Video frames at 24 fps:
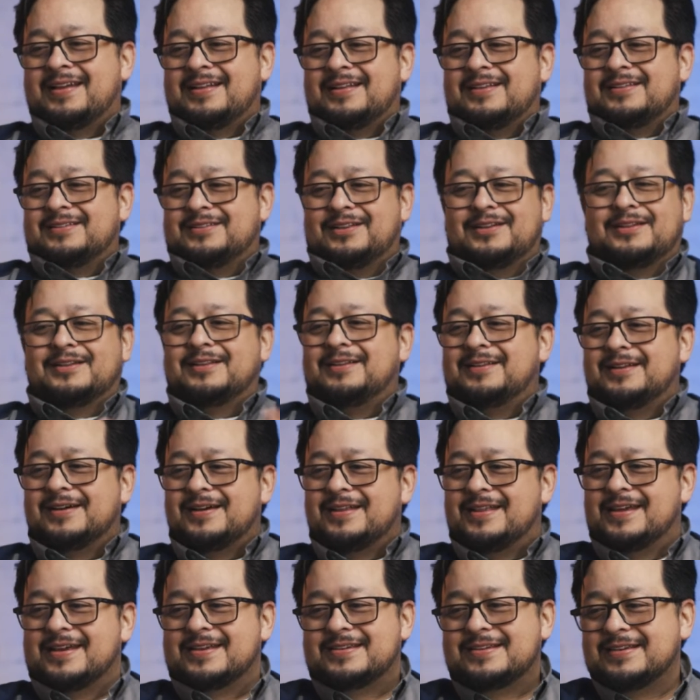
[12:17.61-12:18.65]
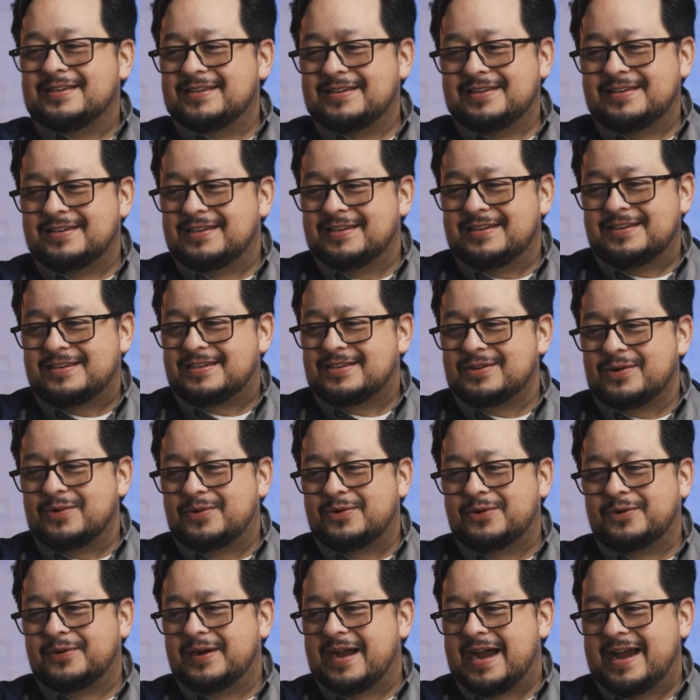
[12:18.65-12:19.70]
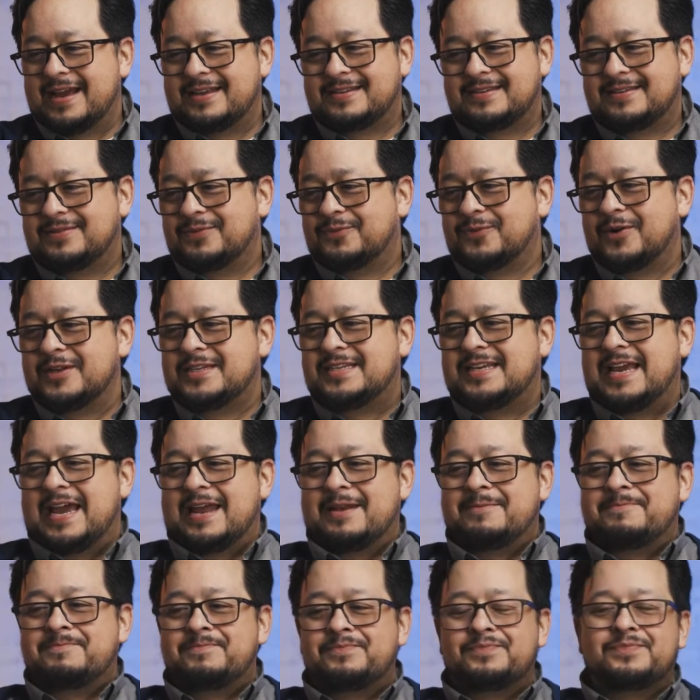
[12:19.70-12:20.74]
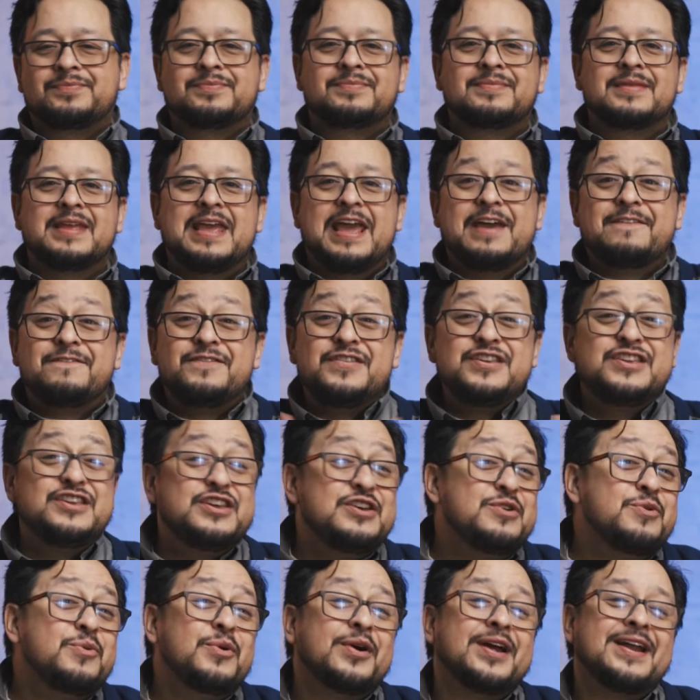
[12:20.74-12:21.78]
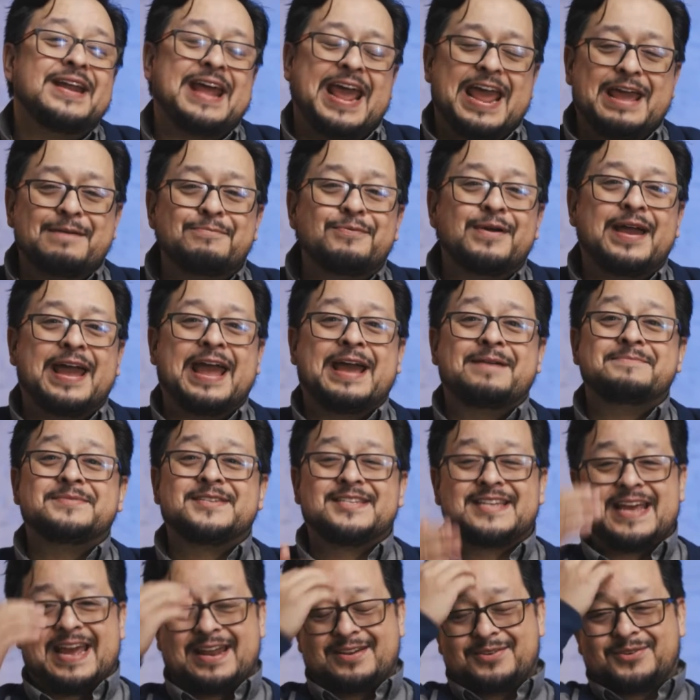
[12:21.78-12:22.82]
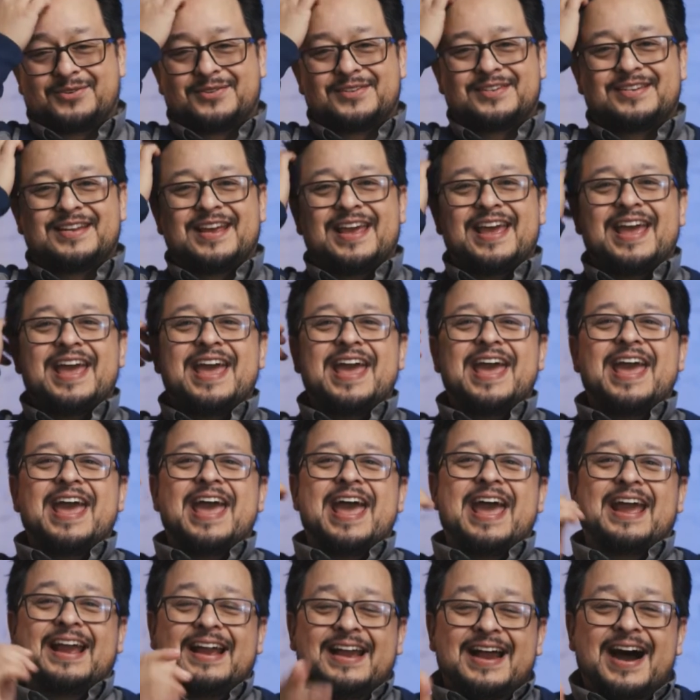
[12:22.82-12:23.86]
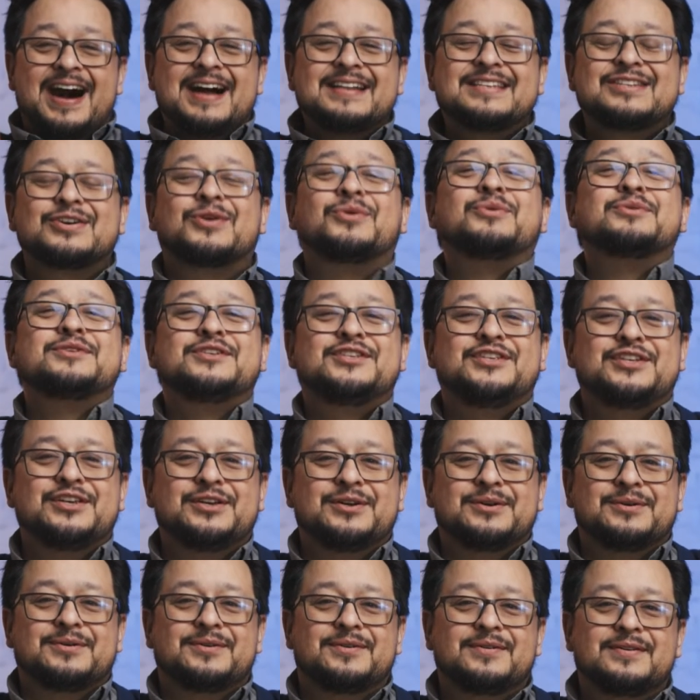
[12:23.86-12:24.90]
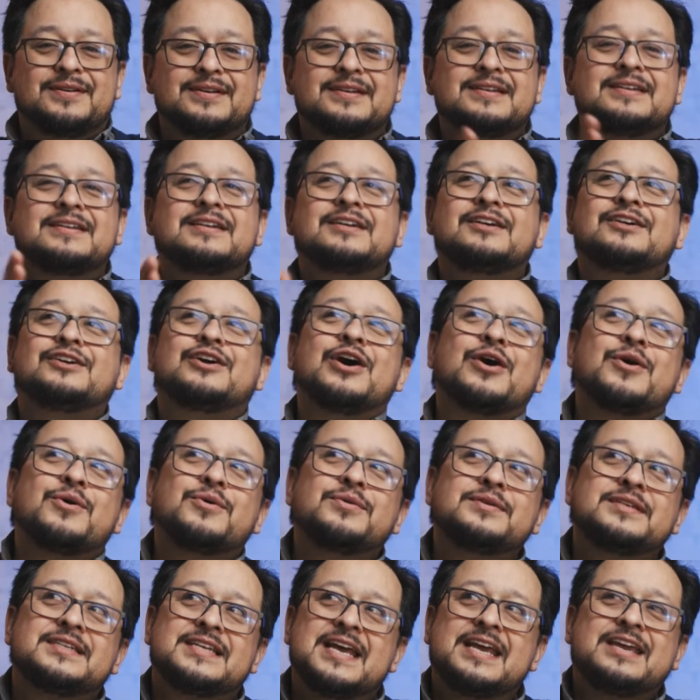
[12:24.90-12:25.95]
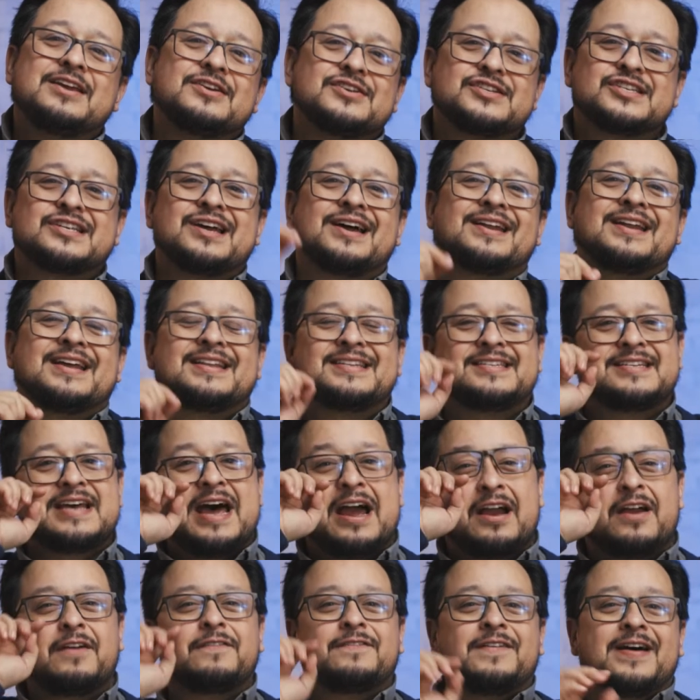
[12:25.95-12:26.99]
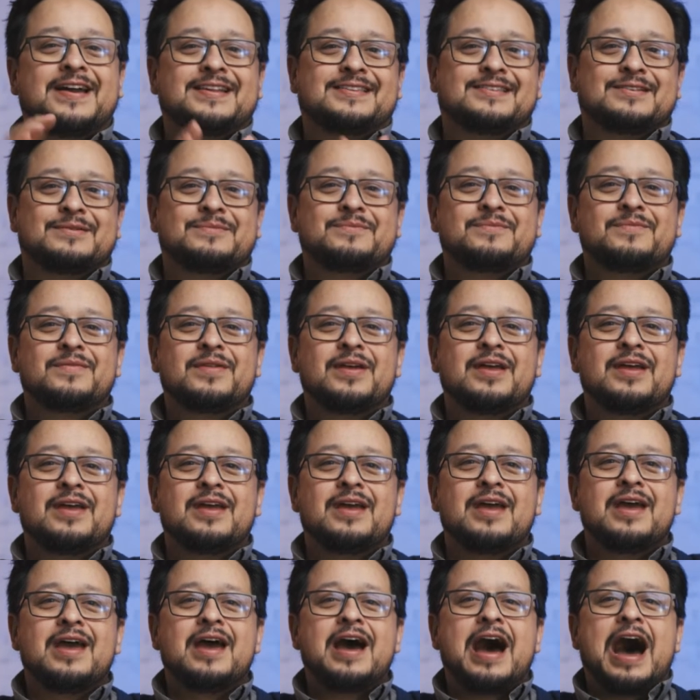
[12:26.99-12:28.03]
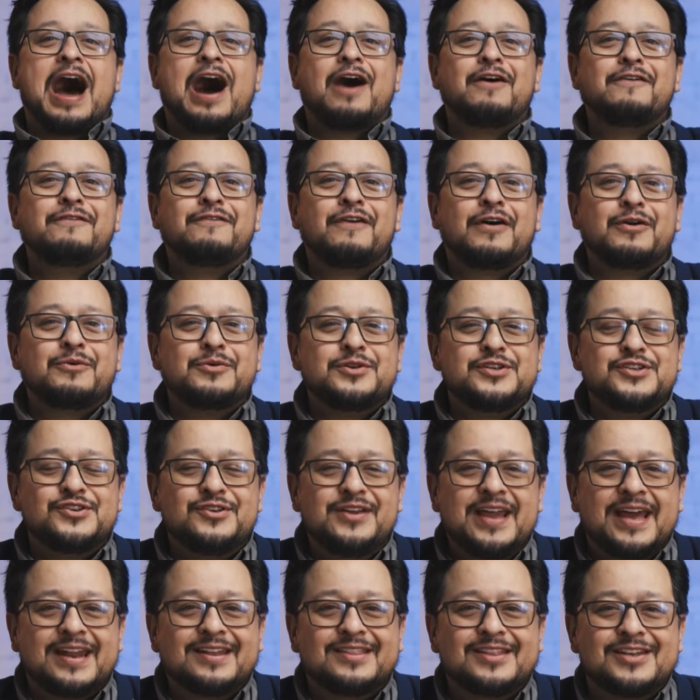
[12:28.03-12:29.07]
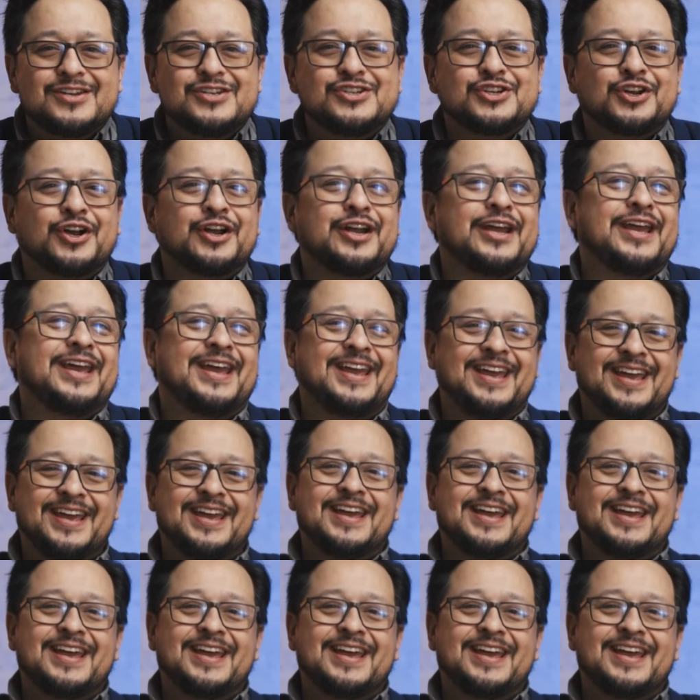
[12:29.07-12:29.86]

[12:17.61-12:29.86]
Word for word: look at this. This is so cool, guys. Once again, if you were in Abraham's sandals and God told you, go take your son and sacrifice him, how far would you get in the journey?